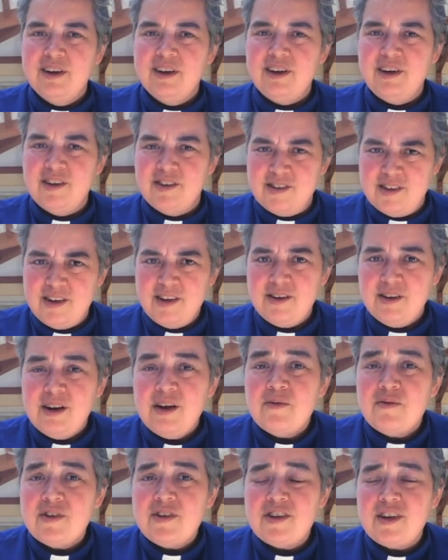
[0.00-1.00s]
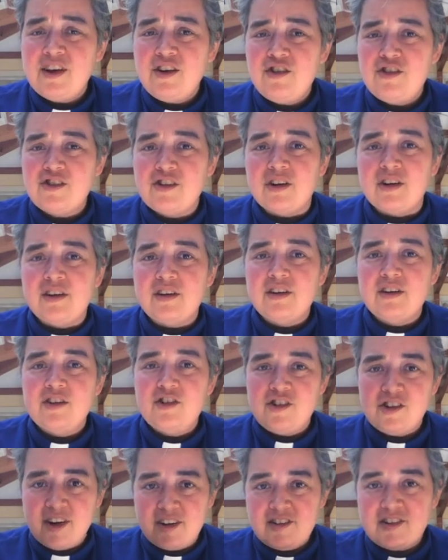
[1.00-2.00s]
is in an invitation,
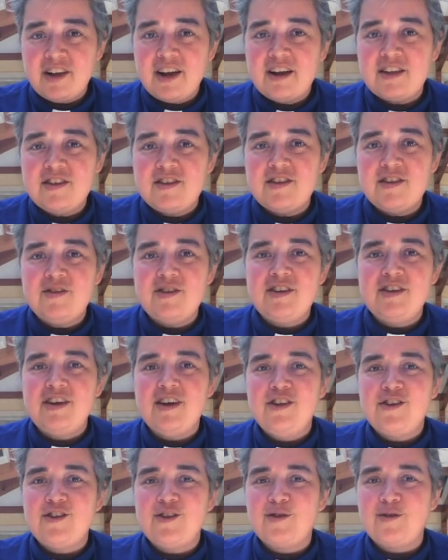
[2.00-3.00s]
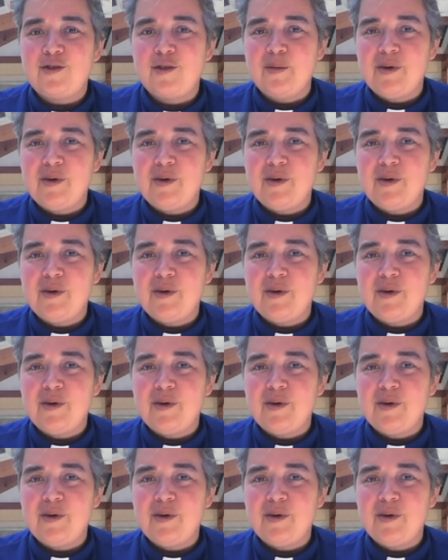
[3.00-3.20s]
just like this invitation from